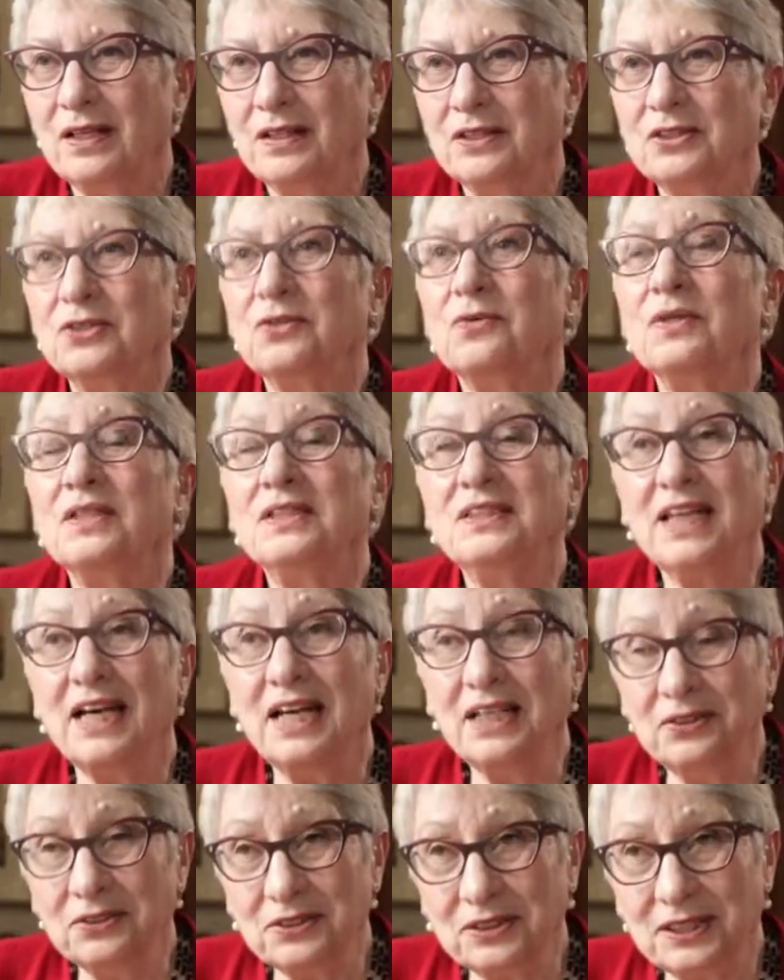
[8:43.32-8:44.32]
So it's
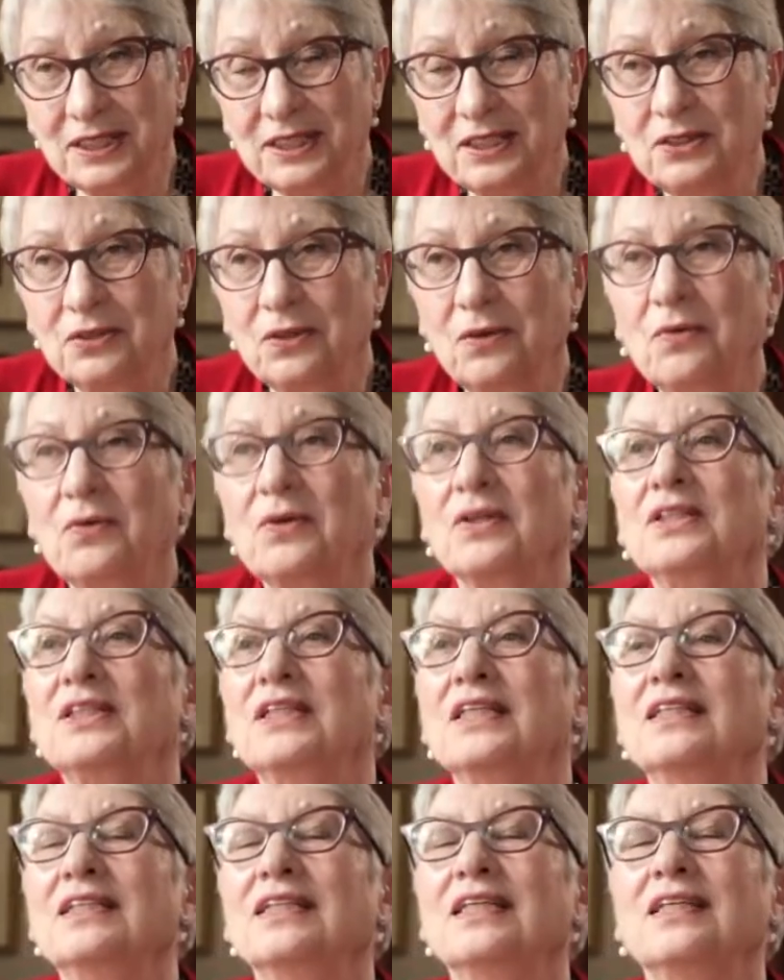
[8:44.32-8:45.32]
interesting to look at
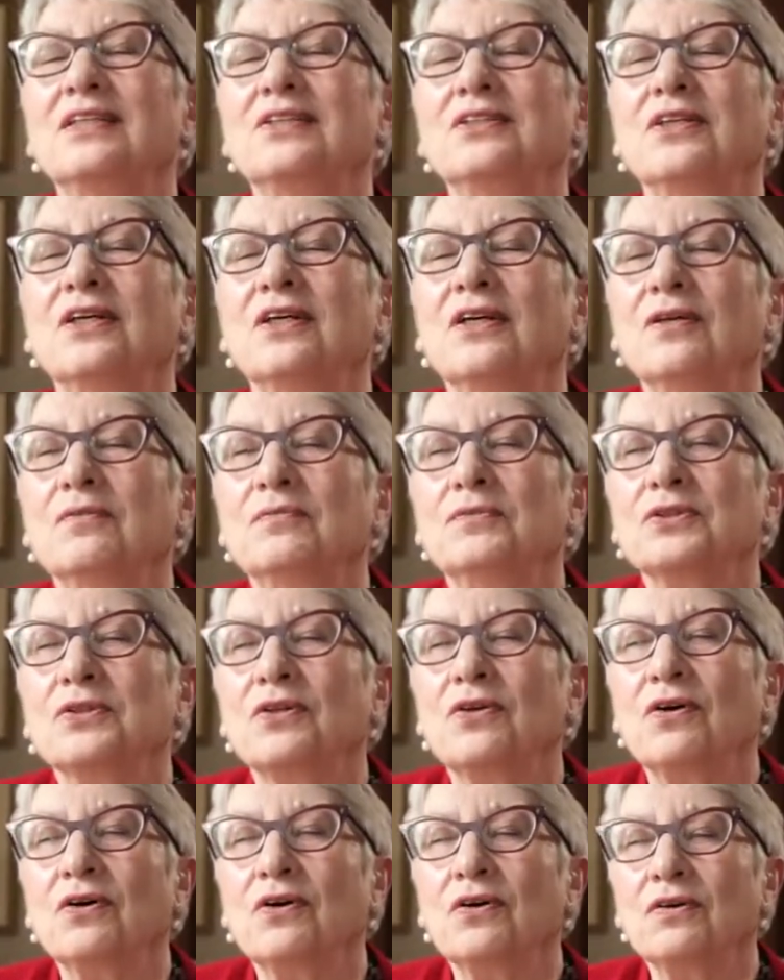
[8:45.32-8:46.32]
it in terms
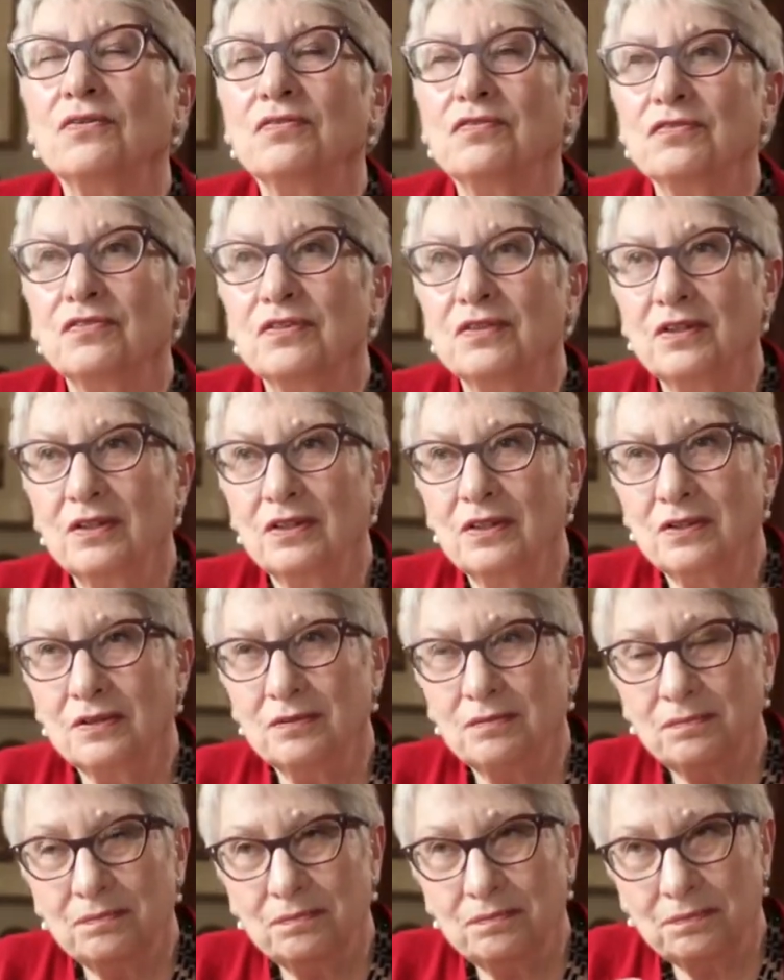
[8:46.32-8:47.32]
of
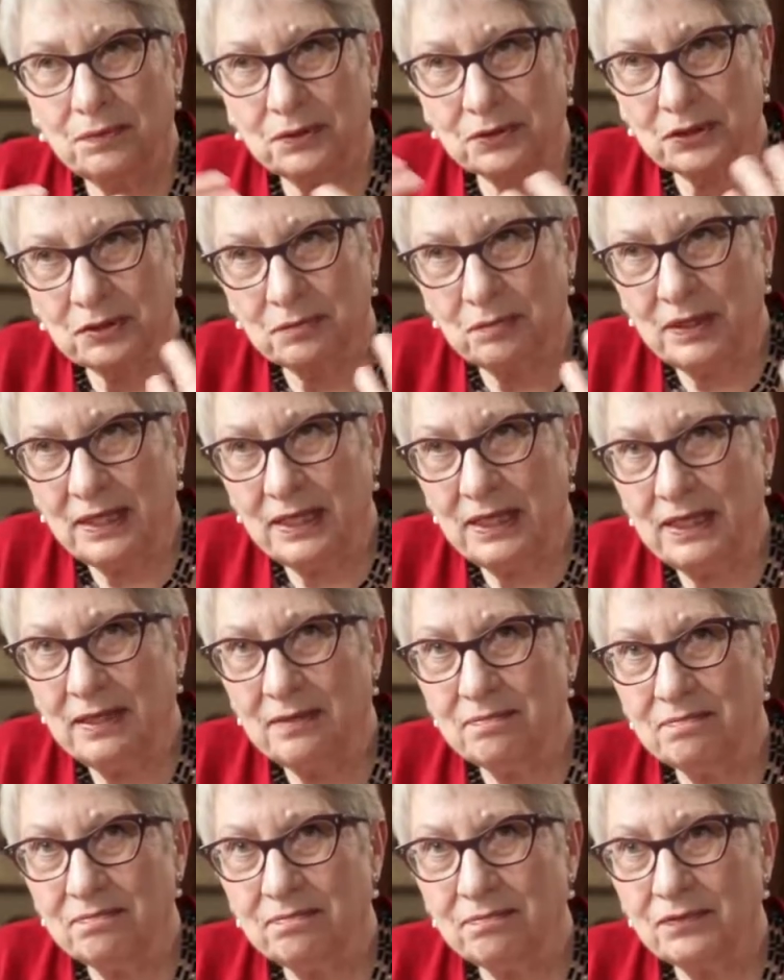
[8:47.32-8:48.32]

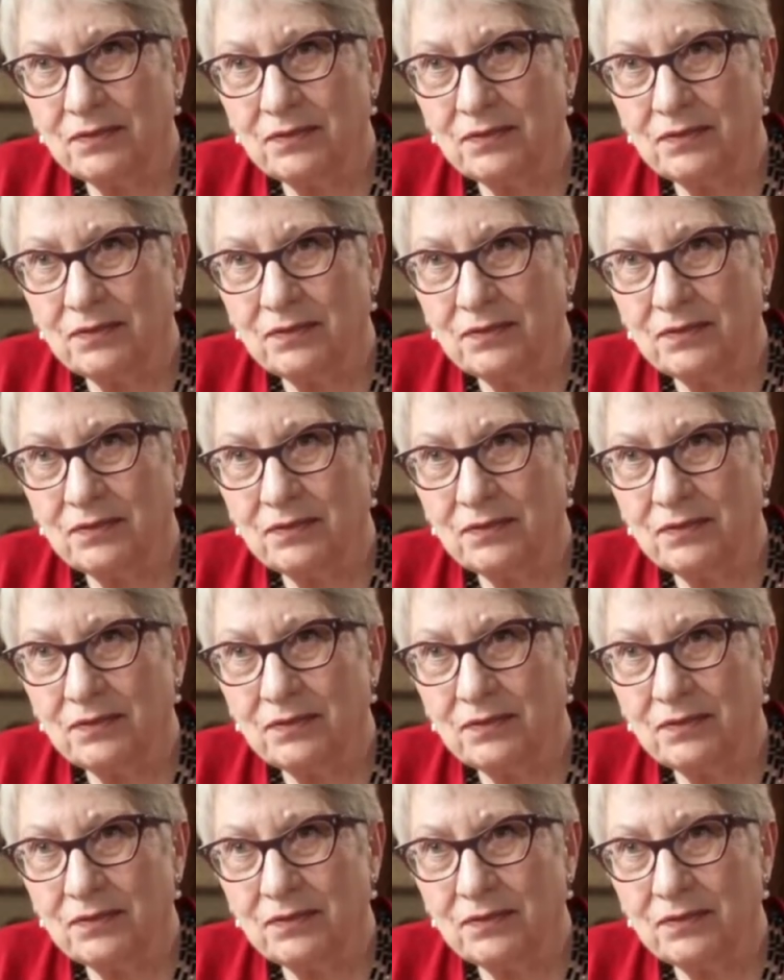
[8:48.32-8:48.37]
possibly